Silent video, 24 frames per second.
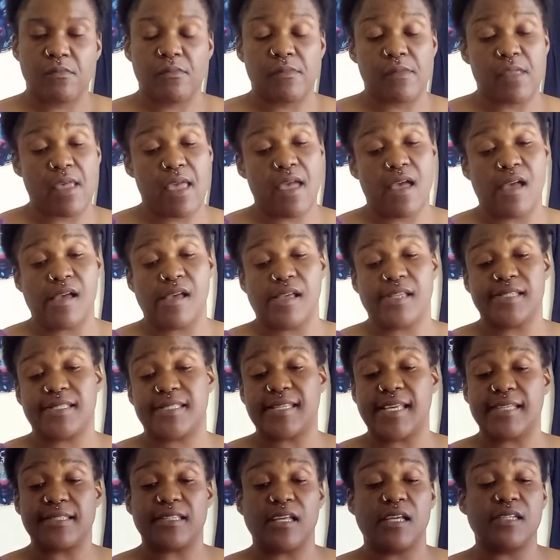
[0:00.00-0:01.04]
Yeah, it
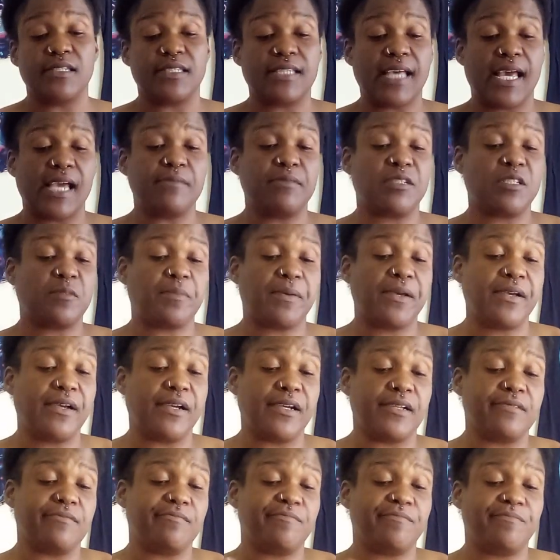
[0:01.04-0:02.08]
says untamed
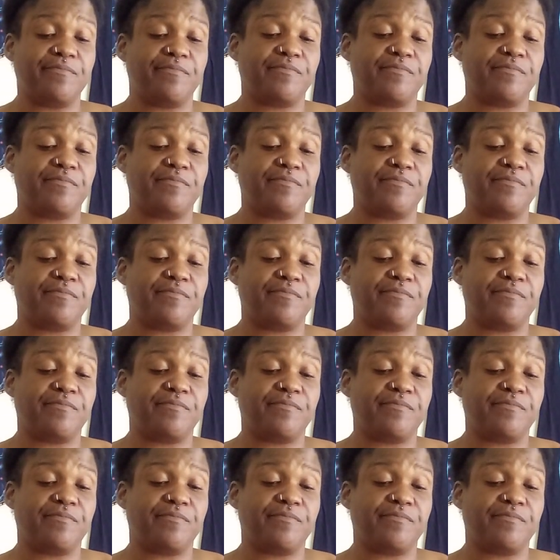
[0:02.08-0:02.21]
spirit.